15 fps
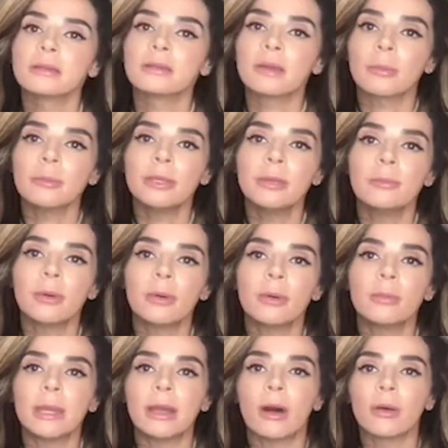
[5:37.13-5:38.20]
Some people
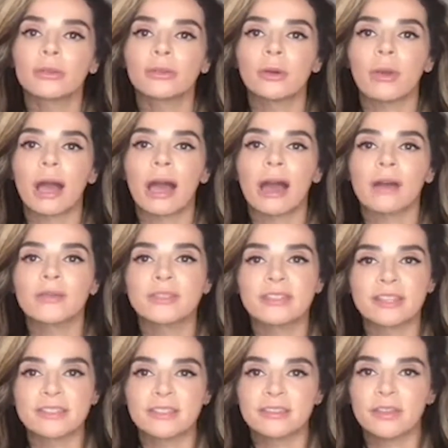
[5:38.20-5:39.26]
may also have
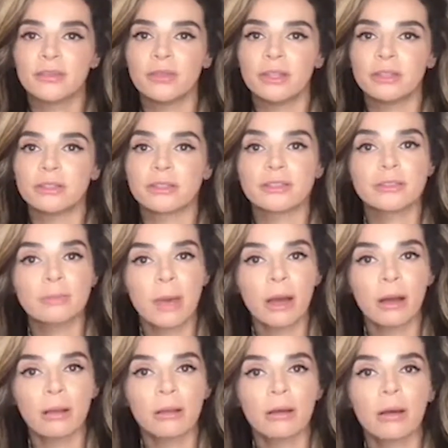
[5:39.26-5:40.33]
sensitivity to
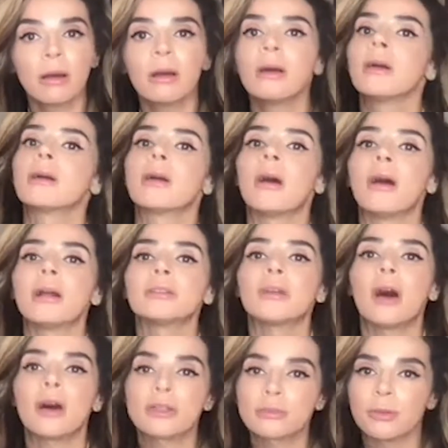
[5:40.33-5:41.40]
smell,
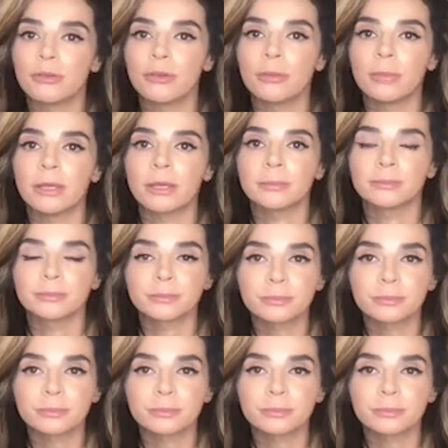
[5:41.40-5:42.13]
called osmophobia.